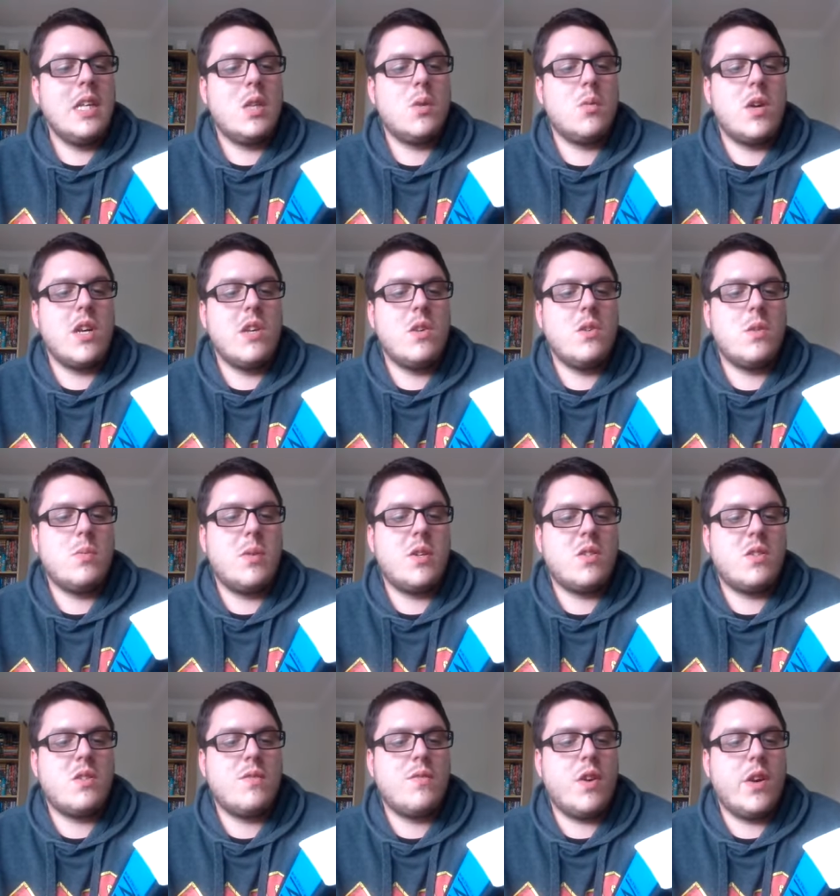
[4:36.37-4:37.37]
the one who's
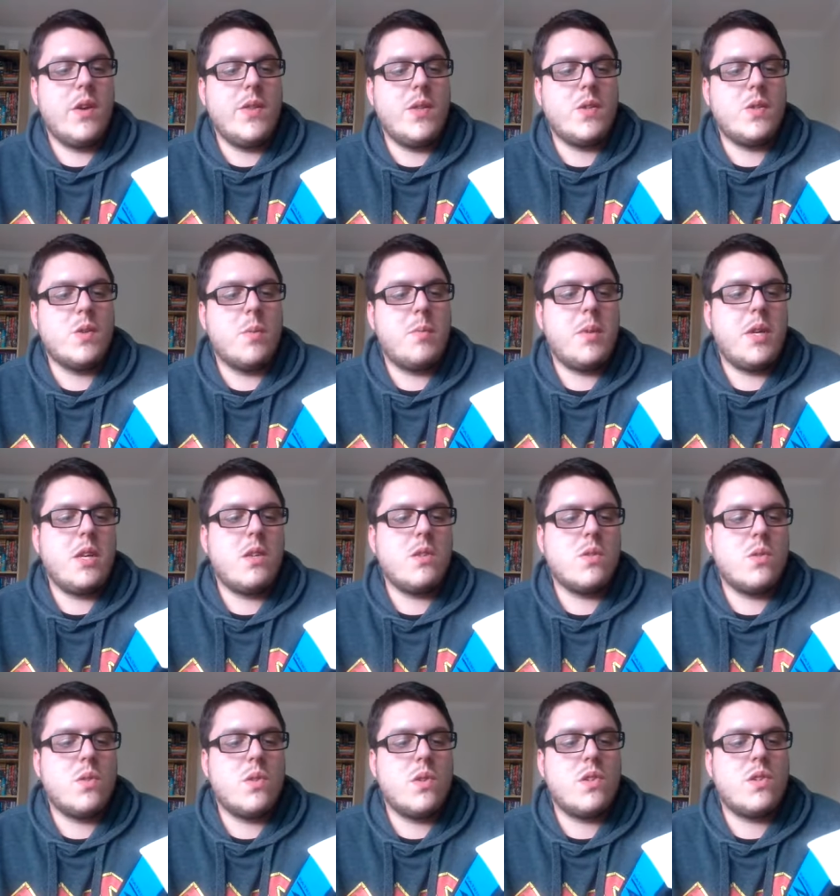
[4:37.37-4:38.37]
supposed to fight the zombies
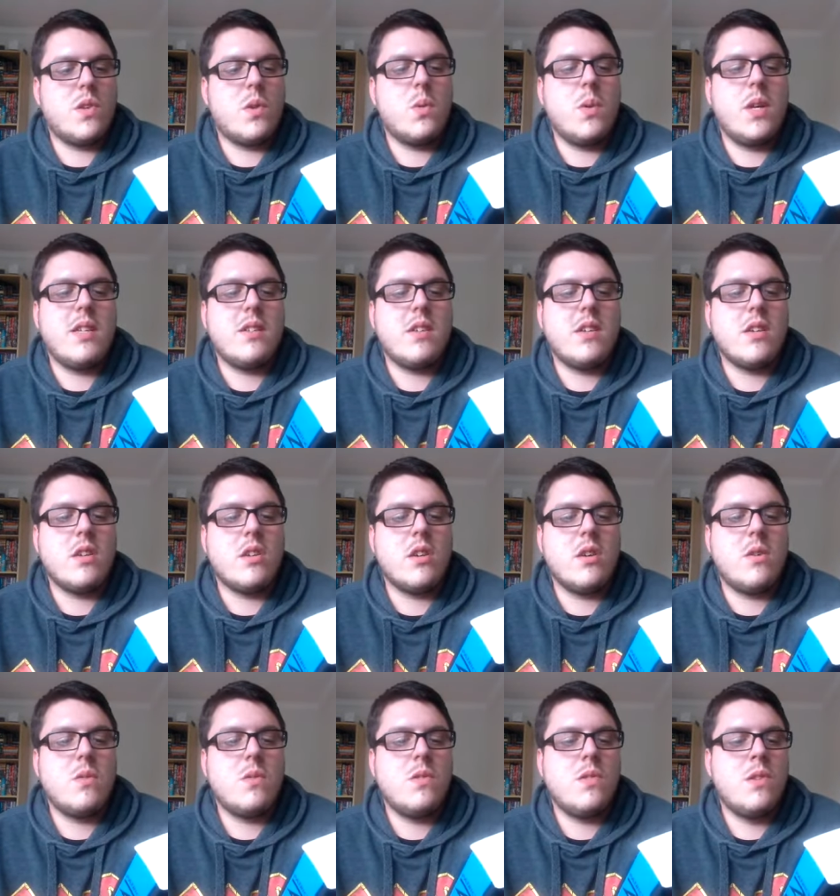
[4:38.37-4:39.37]
or the soul eating
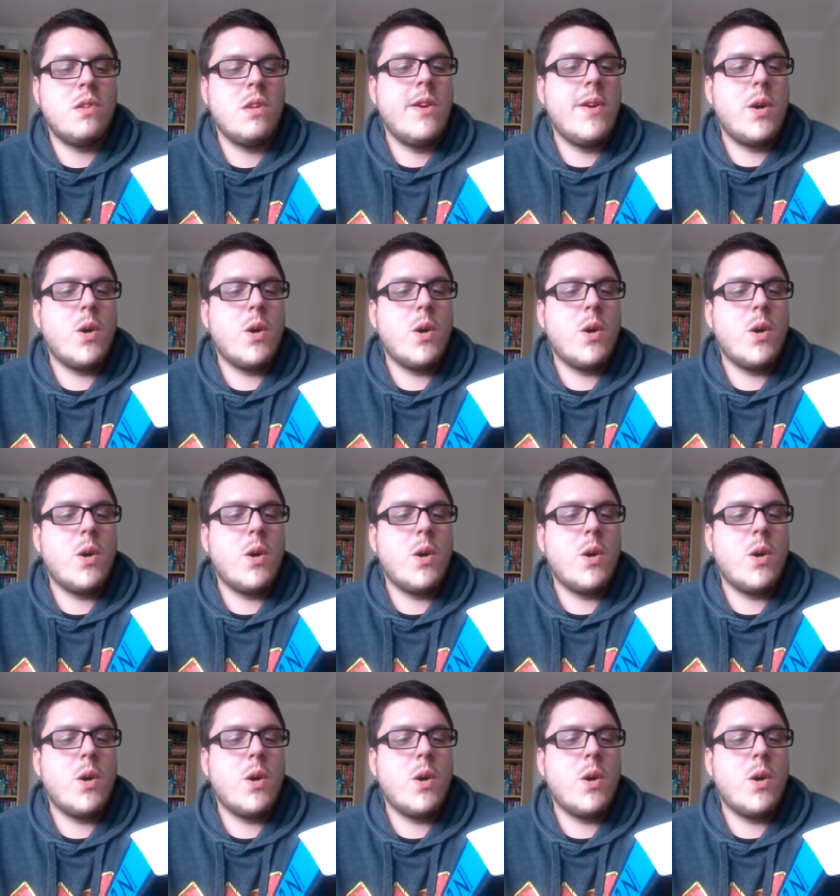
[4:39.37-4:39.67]
ghosts